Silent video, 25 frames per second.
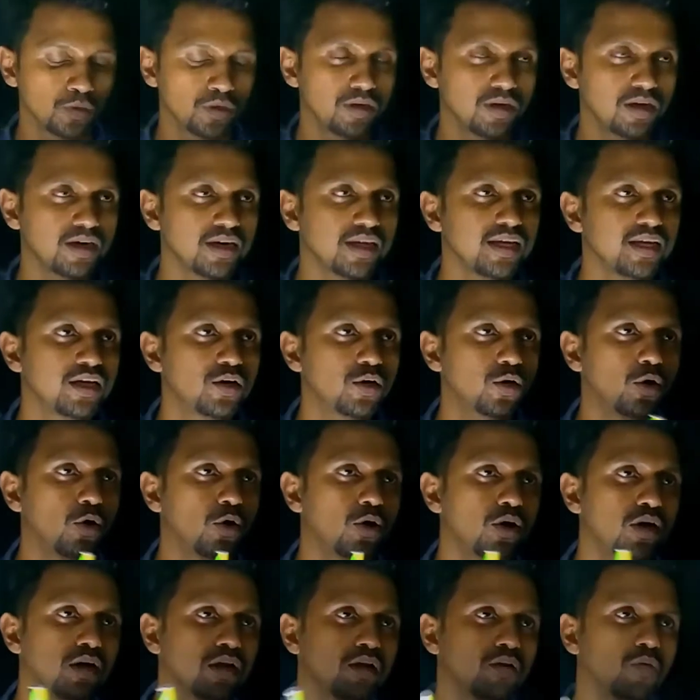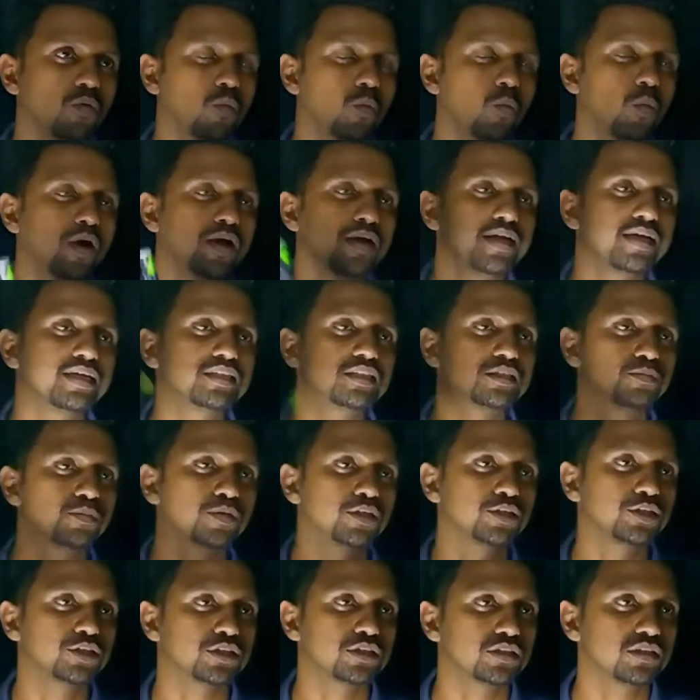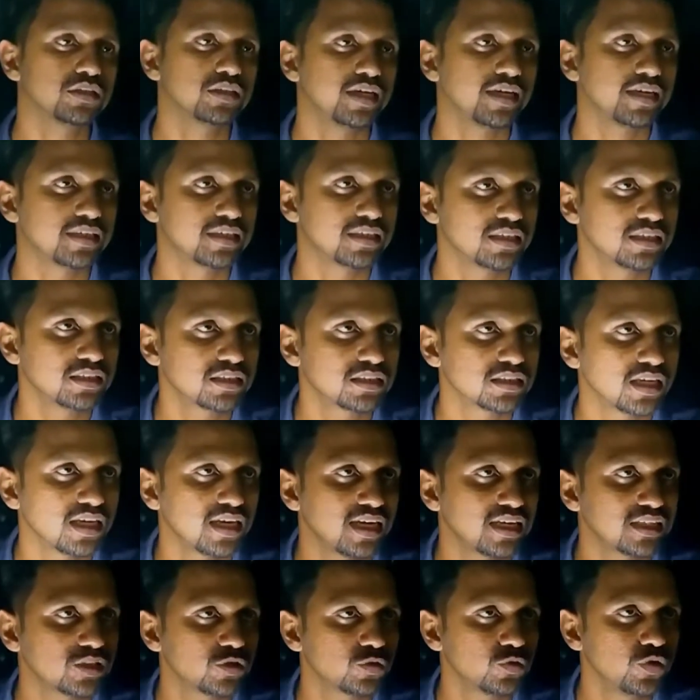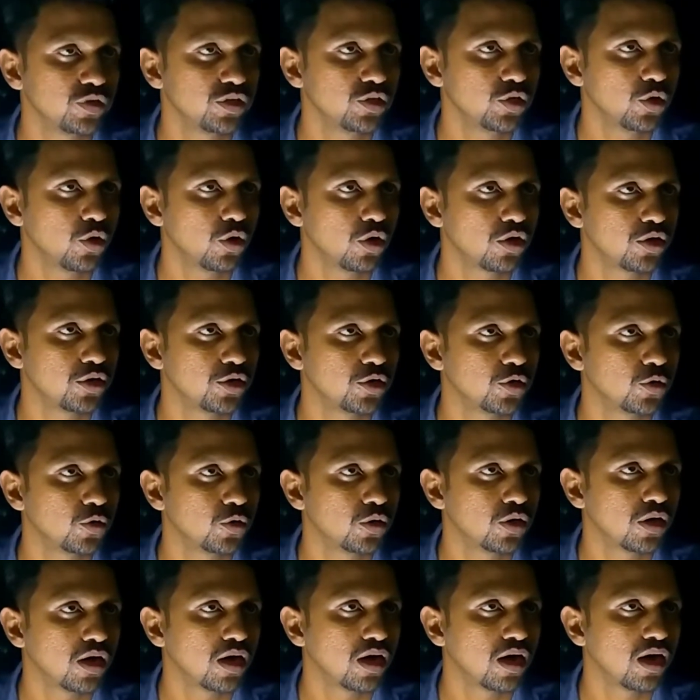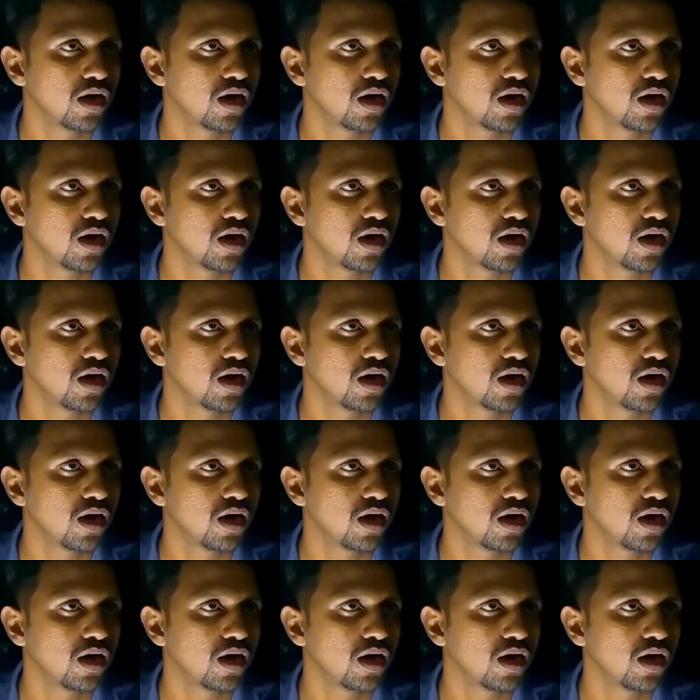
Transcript: recall one expression, that is, as we all know,